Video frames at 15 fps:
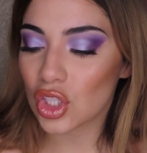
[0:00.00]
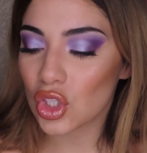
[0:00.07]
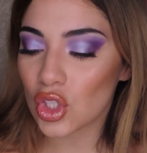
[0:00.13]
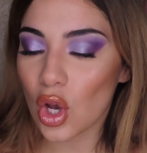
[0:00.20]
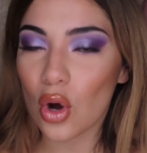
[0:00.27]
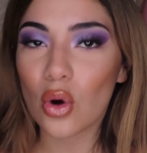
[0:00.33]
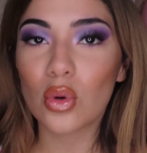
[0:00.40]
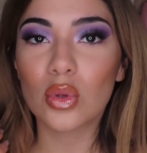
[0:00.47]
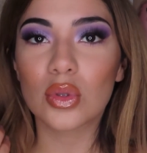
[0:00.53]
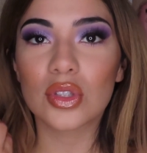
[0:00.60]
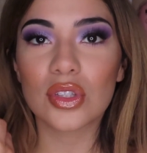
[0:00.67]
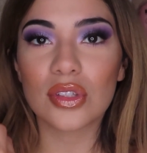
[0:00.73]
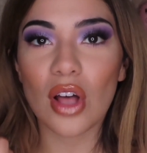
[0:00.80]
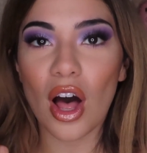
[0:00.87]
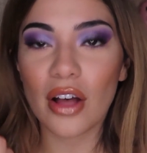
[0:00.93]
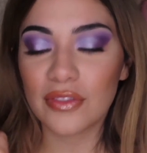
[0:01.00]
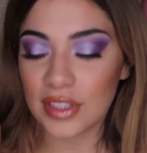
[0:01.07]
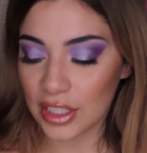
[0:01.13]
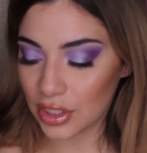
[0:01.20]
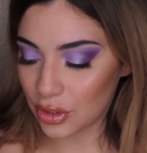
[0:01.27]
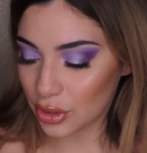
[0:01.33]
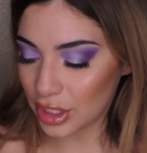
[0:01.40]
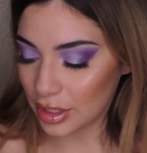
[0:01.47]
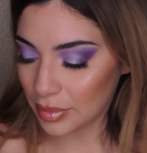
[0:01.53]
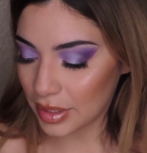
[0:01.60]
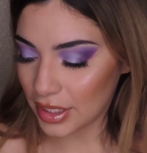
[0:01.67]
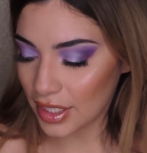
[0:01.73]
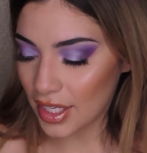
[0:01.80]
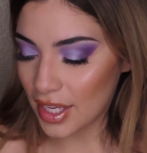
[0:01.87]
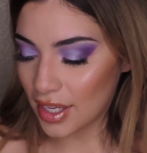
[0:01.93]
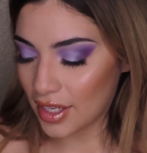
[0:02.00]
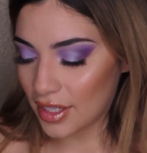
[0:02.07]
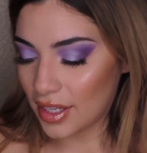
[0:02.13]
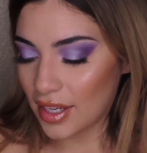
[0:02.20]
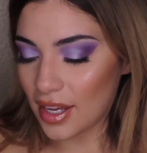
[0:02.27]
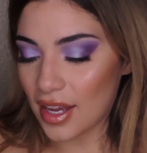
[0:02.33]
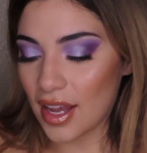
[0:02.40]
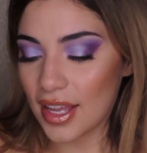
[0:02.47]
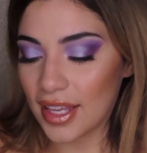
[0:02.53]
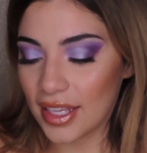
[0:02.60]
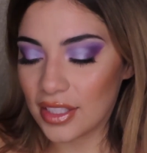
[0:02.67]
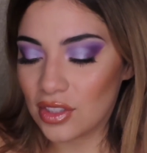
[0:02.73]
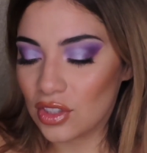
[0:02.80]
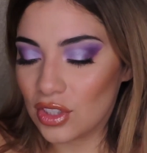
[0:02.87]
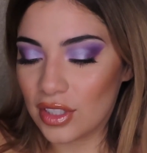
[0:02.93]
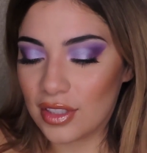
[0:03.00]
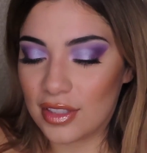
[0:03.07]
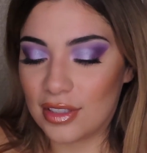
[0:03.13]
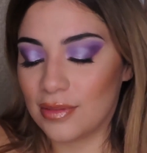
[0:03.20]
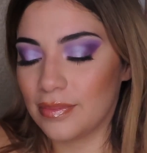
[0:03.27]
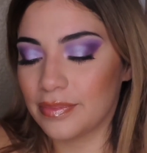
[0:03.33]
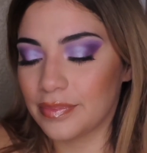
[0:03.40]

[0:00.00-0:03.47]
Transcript: so soft and creamy. It's just